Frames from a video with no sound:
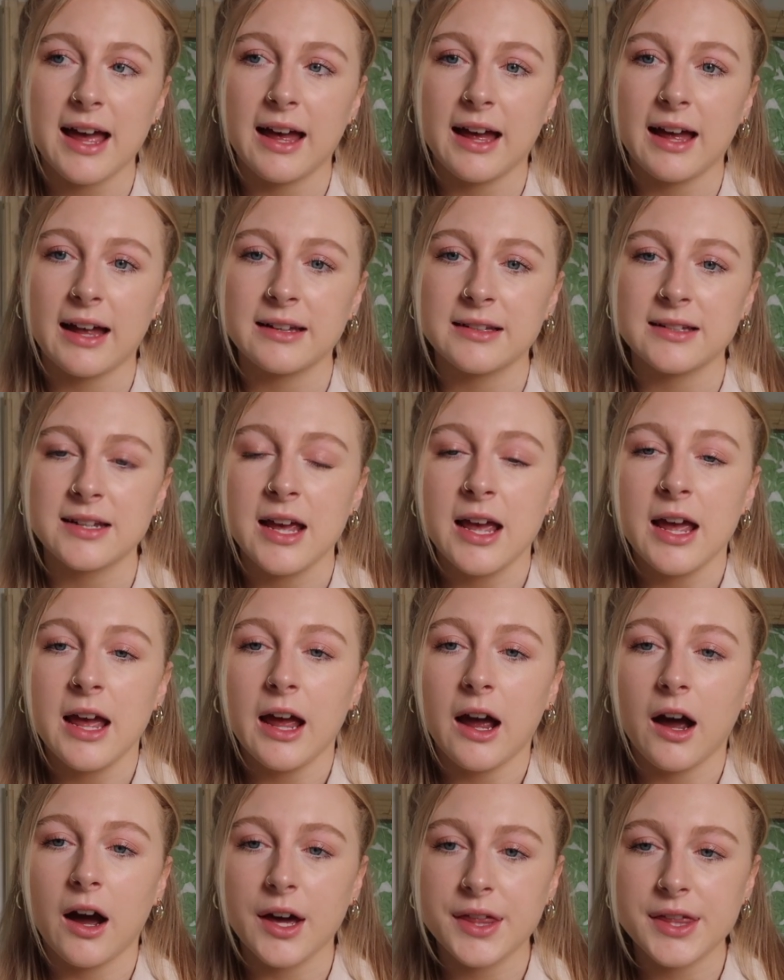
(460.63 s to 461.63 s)
And
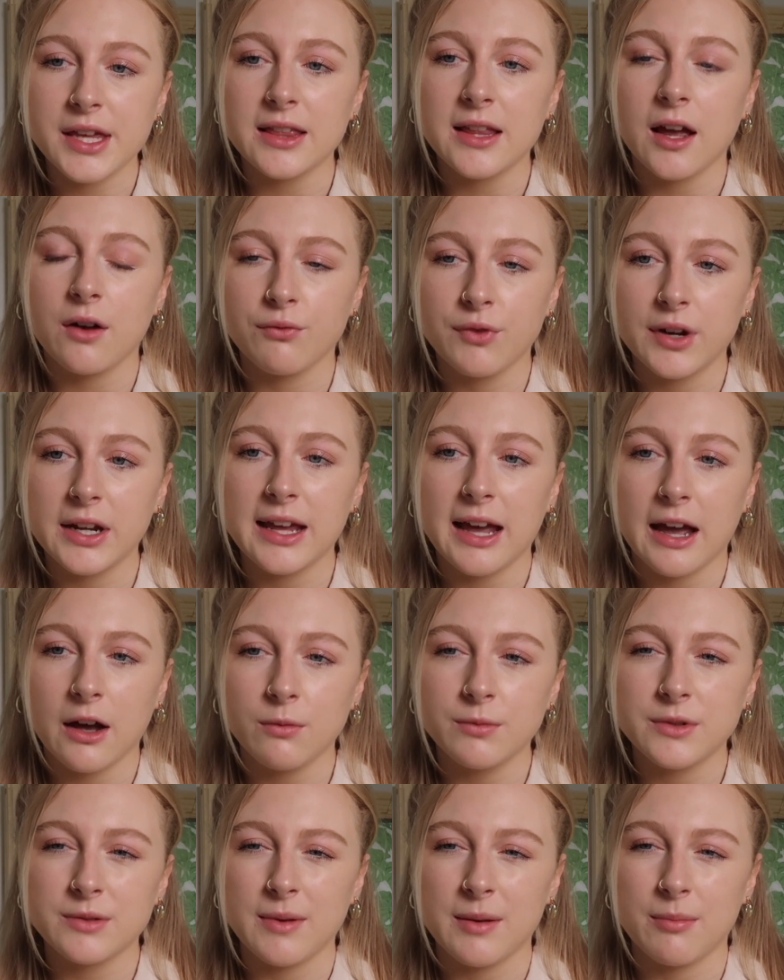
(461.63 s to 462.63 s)
I think that really
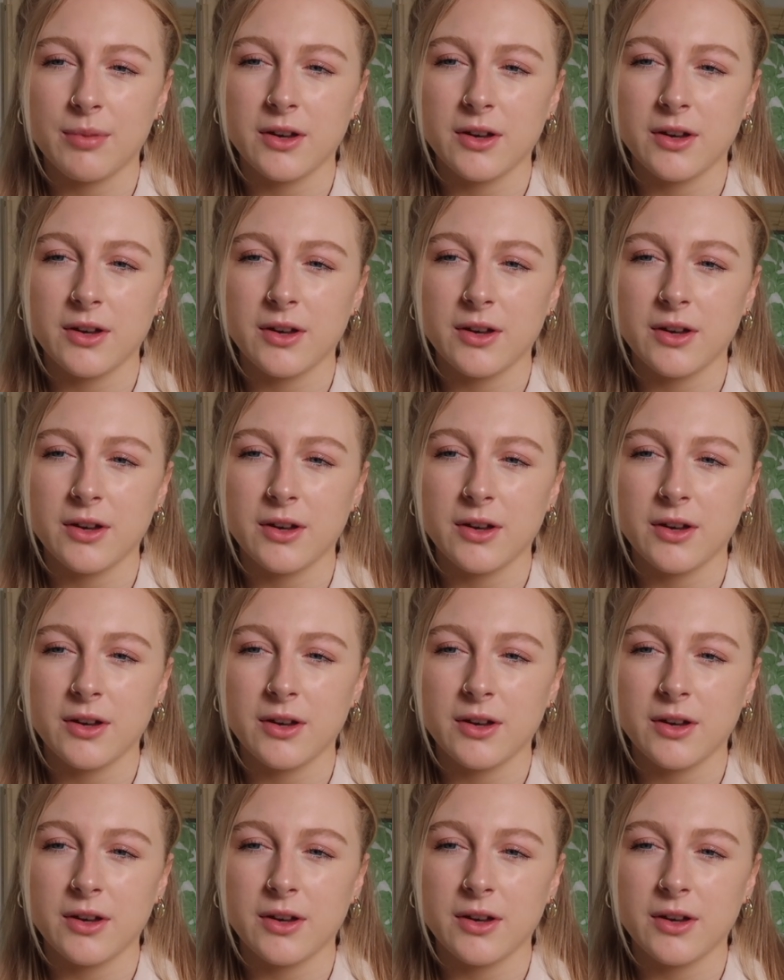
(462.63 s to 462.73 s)
helped me,